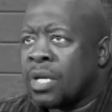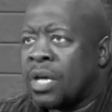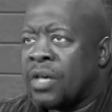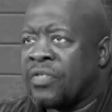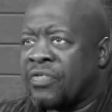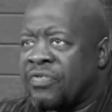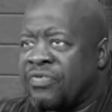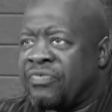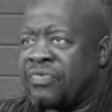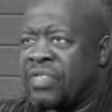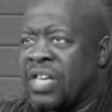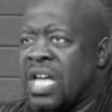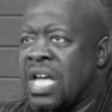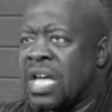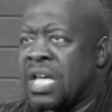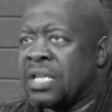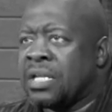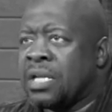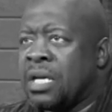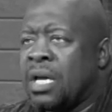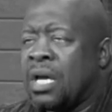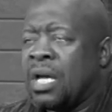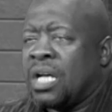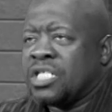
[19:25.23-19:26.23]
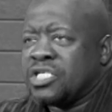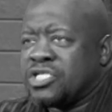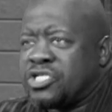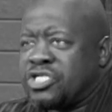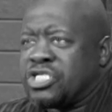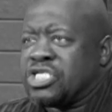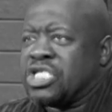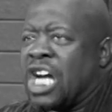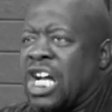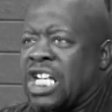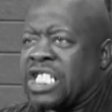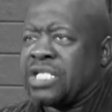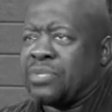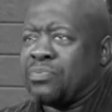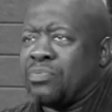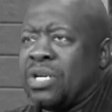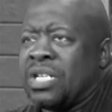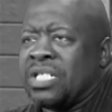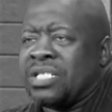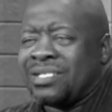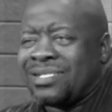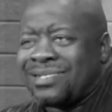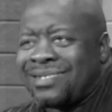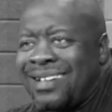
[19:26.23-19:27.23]
then
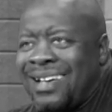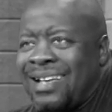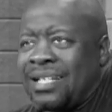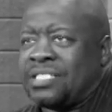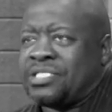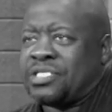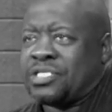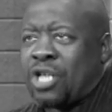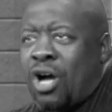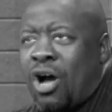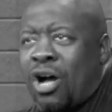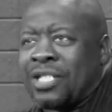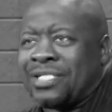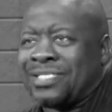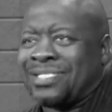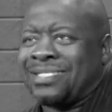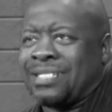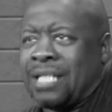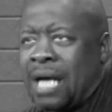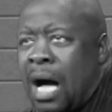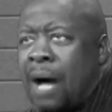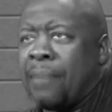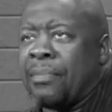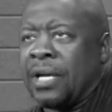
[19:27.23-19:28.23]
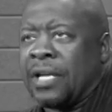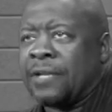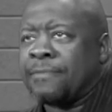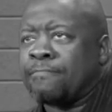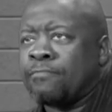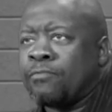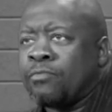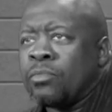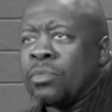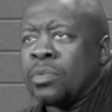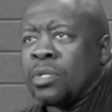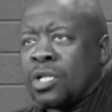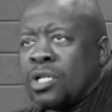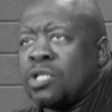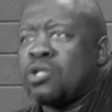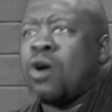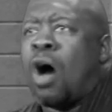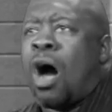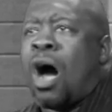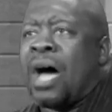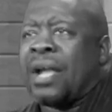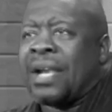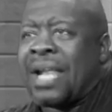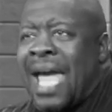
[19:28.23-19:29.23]
judgment starts coming.
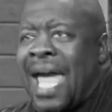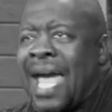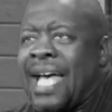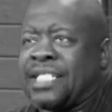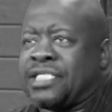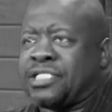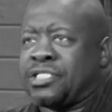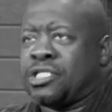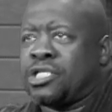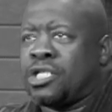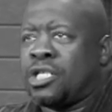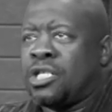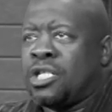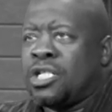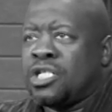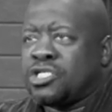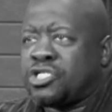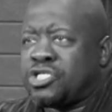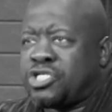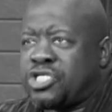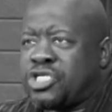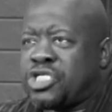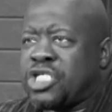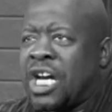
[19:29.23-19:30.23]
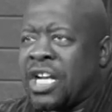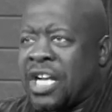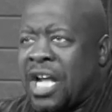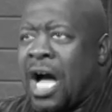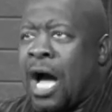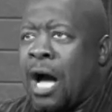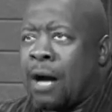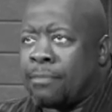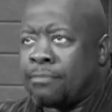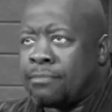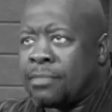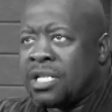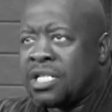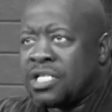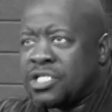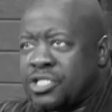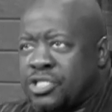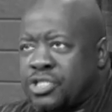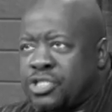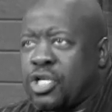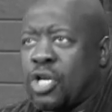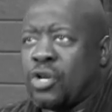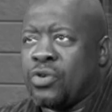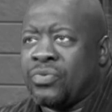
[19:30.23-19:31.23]
God has to shut up
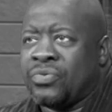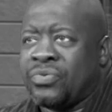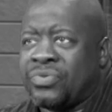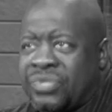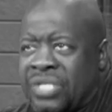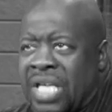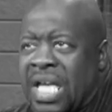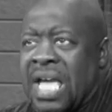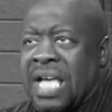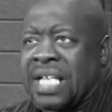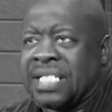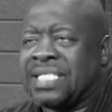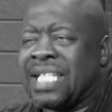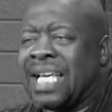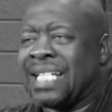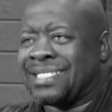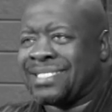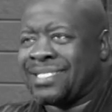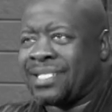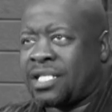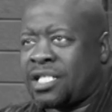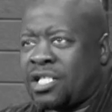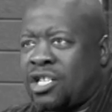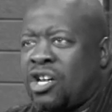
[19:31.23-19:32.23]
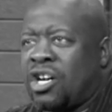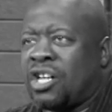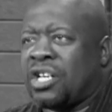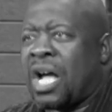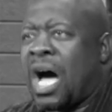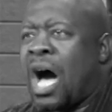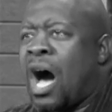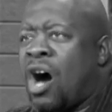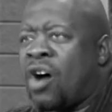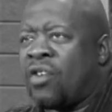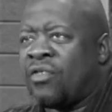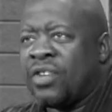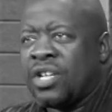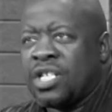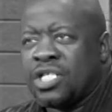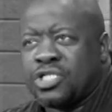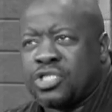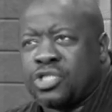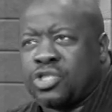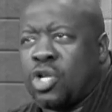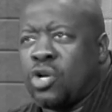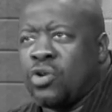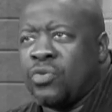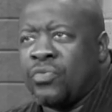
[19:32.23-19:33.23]
certain things. He has to cut off
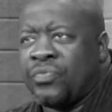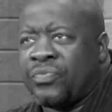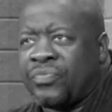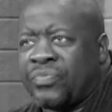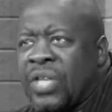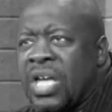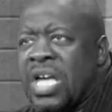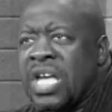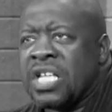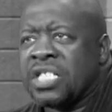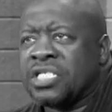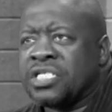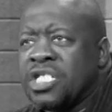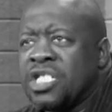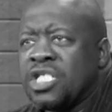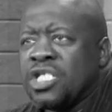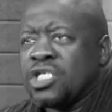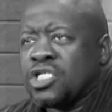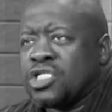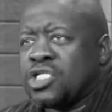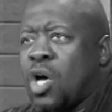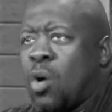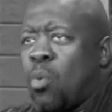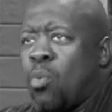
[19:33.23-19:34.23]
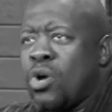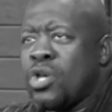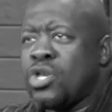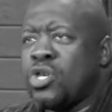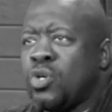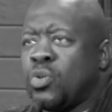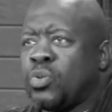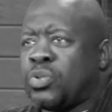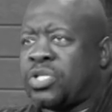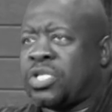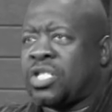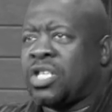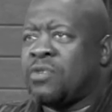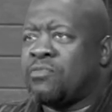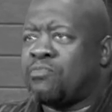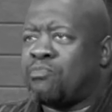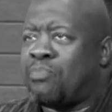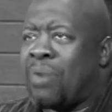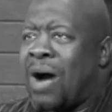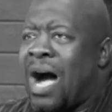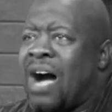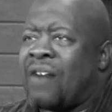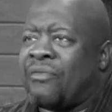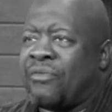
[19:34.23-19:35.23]
certain things. So when you see
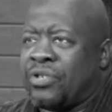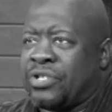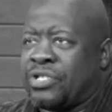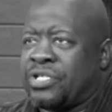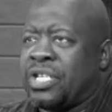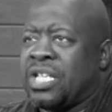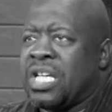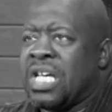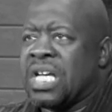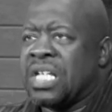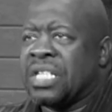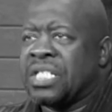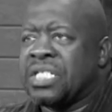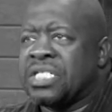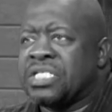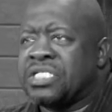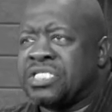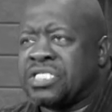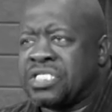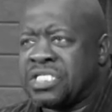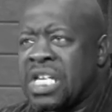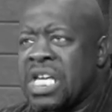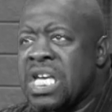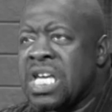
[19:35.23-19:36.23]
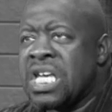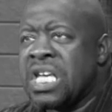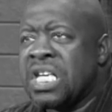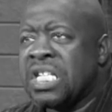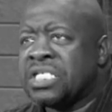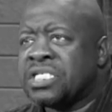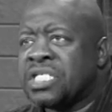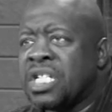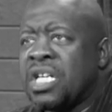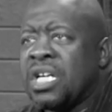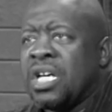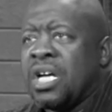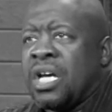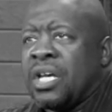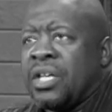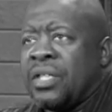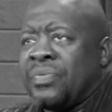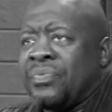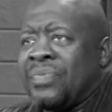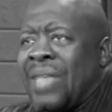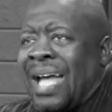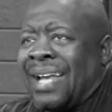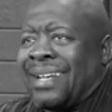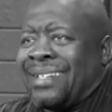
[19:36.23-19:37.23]
poverty and disease,
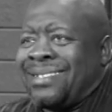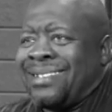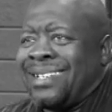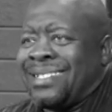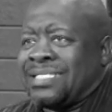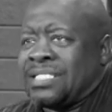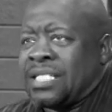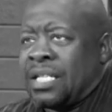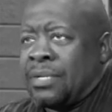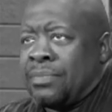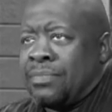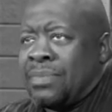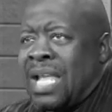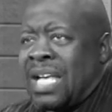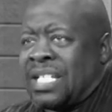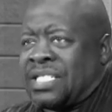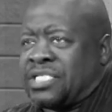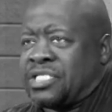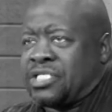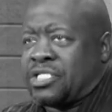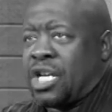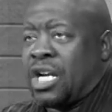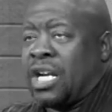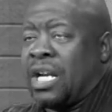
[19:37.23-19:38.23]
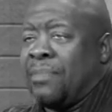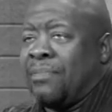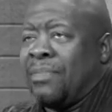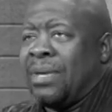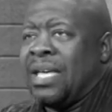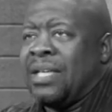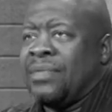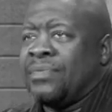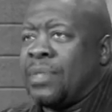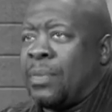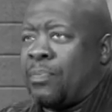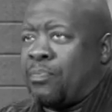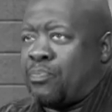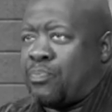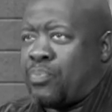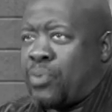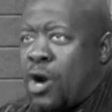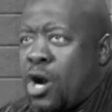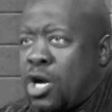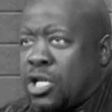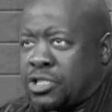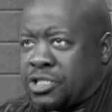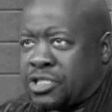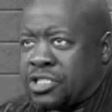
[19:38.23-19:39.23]
that doesn't necessarily mean the
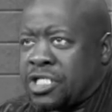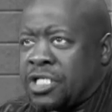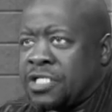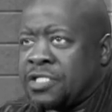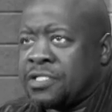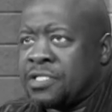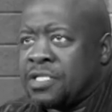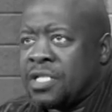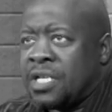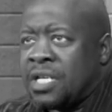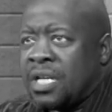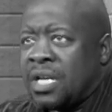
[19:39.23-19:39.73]
person